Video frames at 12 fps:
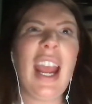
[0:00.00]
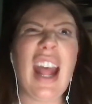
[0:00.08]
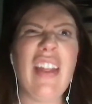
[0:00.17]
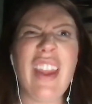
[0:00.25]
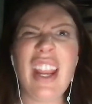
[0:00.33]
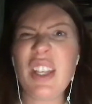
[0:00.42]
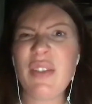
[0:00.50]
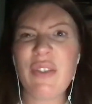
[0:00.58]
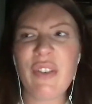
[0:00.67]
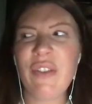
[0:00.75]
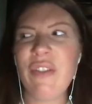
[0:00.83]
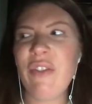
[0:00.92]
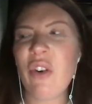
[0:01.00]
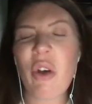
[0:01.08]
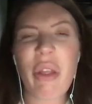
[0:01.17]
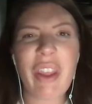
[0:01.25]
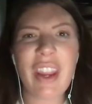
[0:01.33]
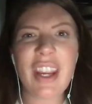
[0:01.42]
and they ask for 4
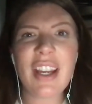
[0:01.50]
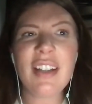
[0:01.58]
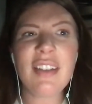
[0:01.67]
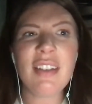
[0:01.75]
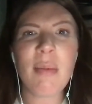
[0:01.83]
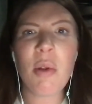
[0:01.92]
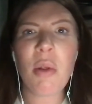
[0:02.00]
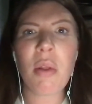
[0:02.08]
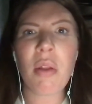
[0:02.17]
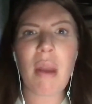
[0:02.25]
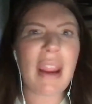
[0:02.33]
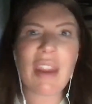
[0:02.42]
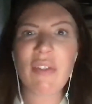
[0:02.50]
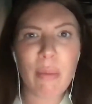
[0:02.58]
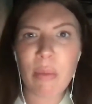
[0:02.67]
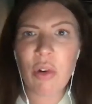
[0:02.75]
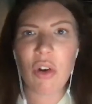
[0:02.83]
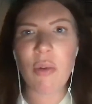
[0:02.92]
things a month. I give
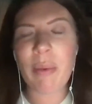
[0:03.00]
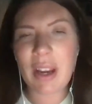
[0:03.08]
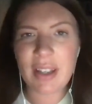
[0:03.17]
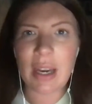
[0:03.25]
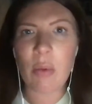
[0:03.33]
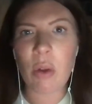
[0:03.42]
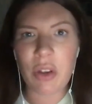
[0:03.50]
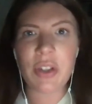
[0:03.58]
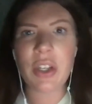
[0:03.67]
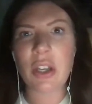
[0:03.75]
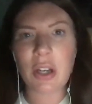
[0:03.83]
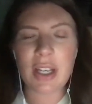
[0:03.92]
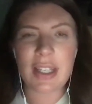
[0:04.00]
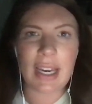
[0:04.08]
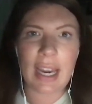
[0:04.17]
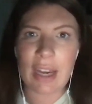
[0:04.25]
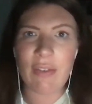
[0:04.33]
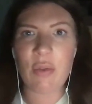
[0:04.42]
them more because I want to, because
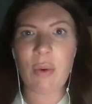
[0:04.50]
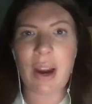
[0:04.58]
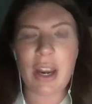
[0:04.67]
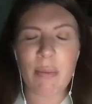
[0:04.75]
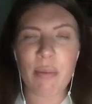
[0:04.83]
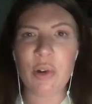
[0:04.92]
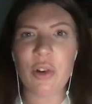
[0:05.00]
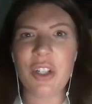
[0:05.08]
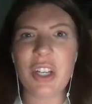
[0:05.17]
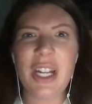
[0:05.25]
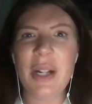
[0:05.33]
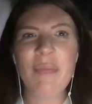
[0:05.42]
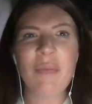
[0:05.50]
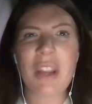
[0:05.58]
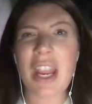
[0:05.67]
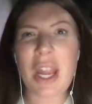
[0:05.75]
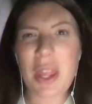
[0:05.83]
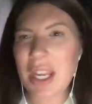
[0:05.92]
I give the wider board,
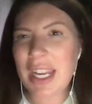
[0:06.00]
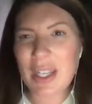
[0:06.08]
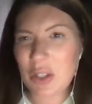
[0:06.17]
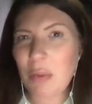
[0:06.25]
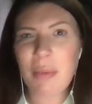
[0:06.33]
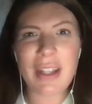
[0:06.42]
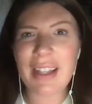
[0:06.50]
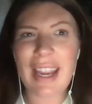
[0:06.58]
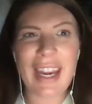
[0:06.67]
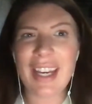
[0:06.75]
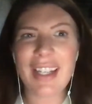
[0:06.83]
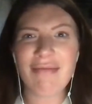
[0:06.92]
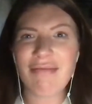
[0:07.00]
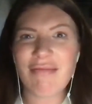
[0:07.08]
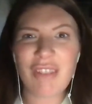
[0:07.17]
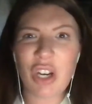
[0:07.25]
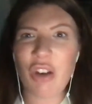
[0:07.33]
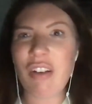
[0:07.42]
and I think it's something like
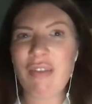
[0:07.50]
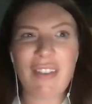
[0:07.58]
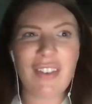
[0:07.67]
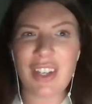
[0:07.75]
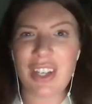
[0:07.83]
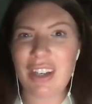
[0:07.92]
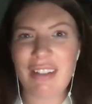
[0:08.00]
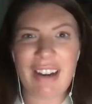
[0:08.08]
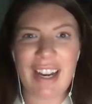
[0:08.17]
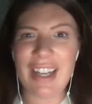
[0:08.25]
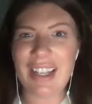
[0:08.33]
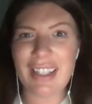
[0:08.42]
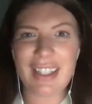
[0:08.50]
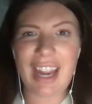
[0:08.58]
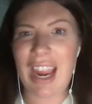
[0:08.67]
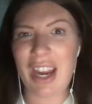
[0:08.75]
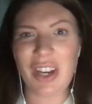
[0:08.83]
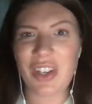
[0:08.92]
recurring revenue and
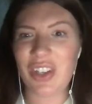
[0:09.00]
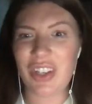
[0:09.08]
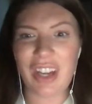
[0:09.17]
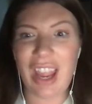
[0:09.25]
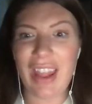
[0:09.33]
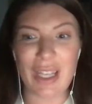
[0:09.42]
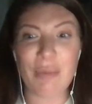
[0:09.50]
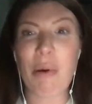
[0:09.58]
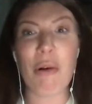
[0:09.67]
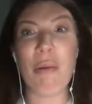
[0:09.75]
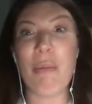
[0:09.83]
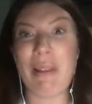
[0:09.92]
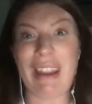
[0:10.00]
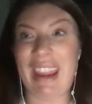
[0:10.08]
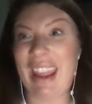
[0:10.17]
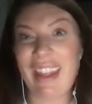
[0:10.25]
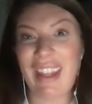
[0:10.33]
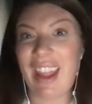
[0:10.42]
cash, and that's probably
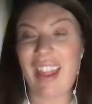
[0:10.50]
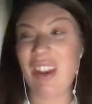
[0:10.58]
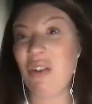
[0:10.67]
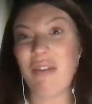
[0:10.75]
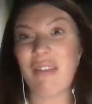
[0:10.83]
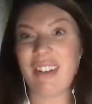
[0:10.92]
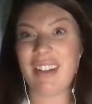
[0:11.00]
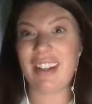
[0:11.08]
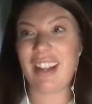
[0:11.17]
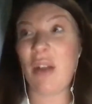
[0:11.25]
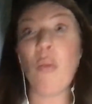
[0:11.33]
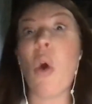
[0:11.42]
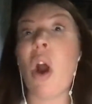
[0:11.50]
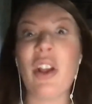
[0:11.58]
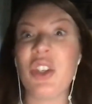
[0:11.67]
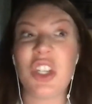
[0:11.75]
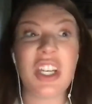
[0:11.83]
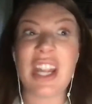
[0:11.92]
it. And they don't, and what
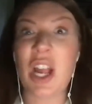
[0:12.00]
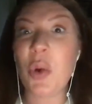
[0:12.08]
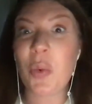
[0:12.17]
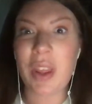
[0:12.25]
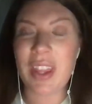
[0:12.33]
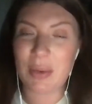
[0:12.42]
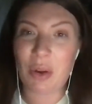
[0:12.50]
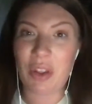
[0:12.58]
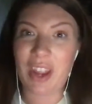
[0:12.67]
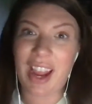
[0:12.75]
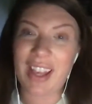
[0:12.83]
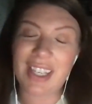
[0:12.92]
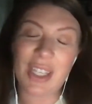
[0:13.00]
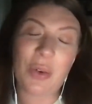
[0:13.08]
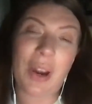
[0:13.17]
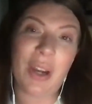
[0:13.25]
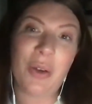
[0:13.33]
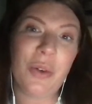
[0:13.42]
else do you need help with is what they ask. It's
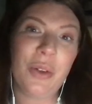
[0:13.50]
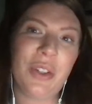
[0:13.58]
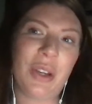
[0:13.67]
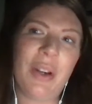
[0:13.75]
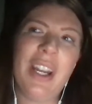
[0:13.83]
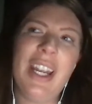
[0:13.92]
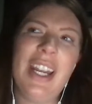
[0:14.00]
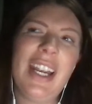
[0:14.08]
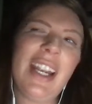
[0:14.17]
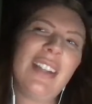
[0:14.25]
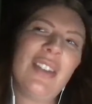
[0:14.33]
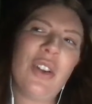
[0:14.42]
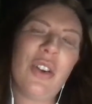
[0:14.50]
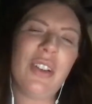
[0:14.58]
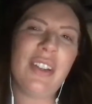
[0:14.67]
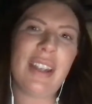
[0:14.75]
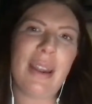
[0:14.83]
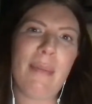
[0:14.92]
quite cool, so it's not
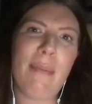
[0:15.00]
as